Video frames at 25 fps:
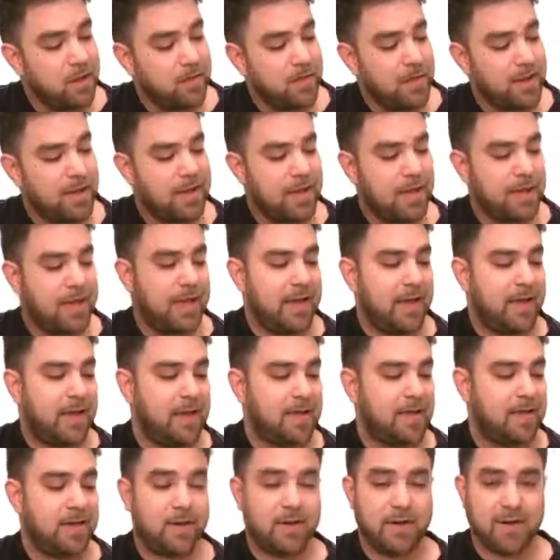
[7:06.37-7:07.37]
Okay,
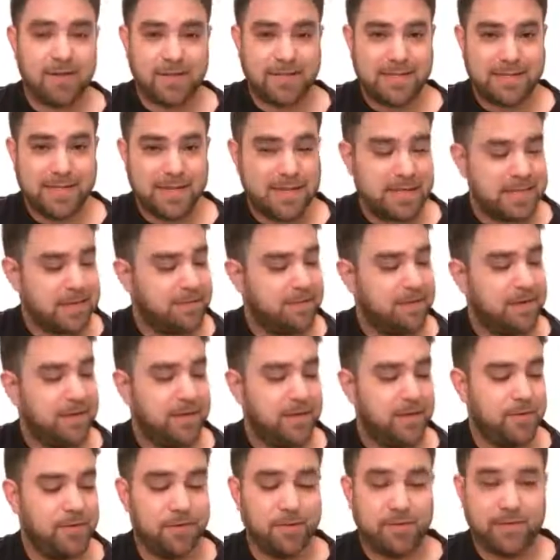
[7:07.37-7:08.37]
and on the second
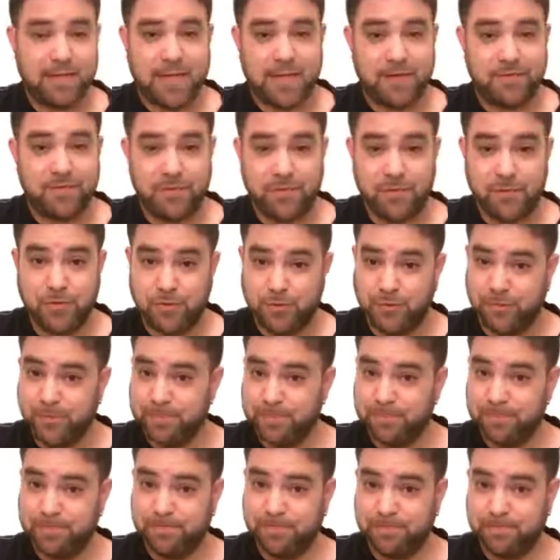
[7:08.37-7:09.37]
string you only have 2.
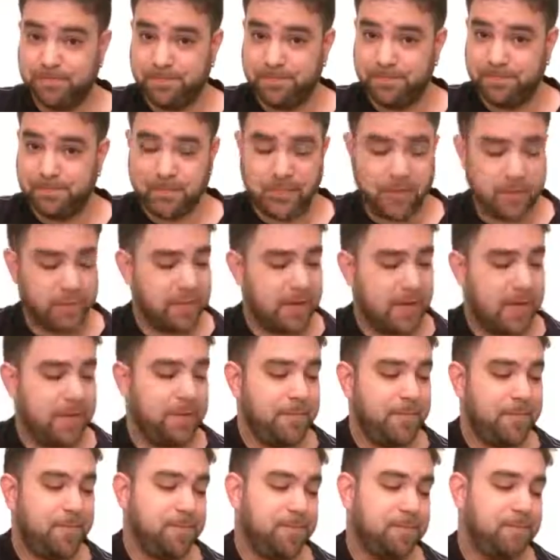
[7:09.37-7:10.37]
Okay.